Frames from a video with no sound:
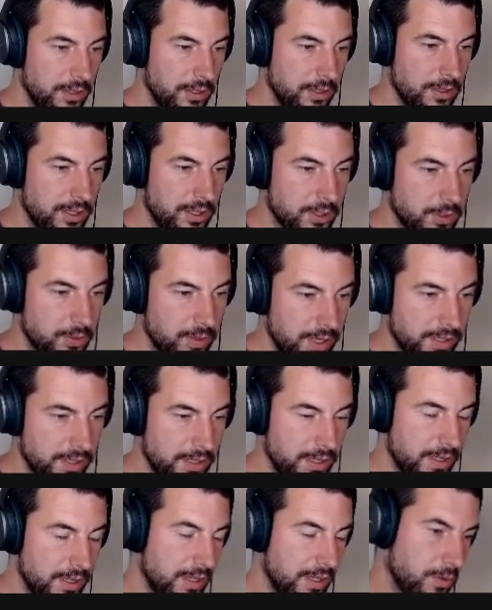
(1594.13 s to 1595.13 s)
Let's do that
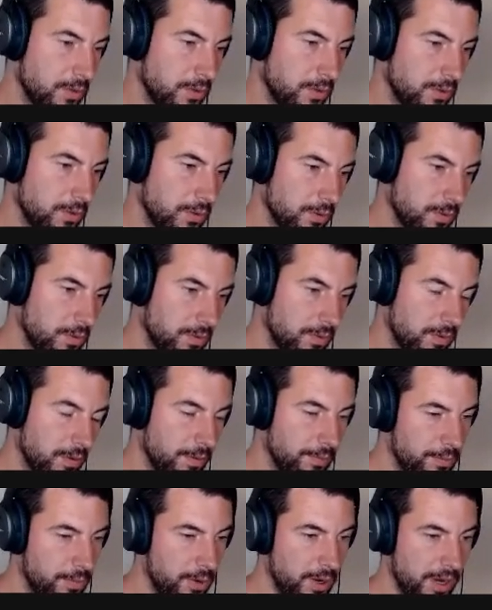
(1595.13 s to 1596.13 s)
in the new
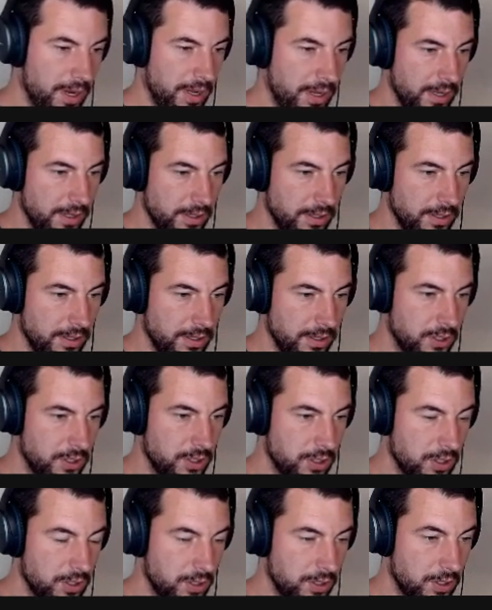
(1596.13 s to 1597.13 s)

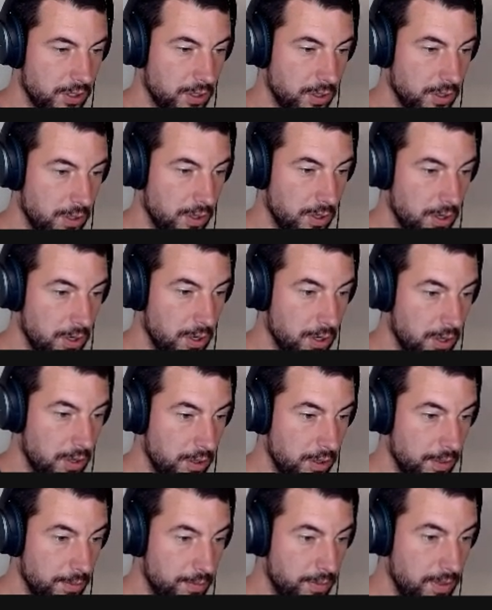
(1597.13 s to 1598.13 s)
branch.
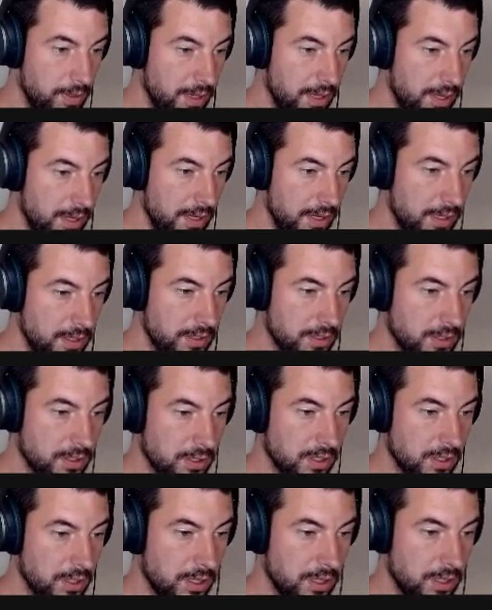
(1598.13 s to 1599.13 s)

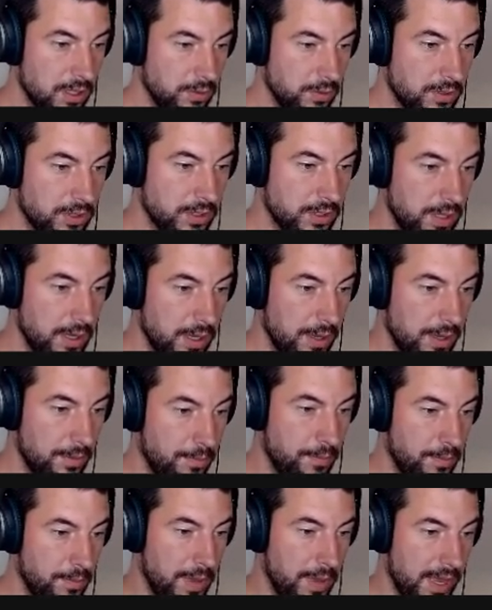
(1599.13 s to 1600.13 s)
Replace cowsay
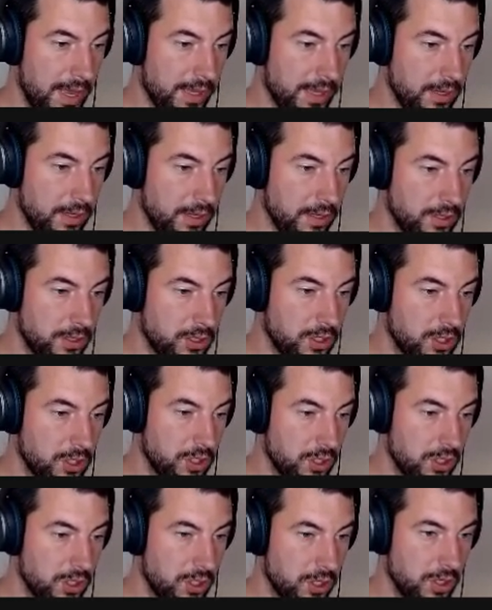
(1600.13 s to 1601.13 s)

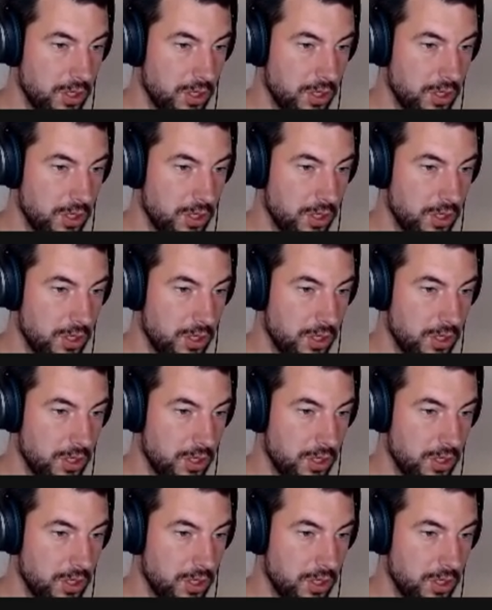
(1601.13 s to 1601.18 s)
package.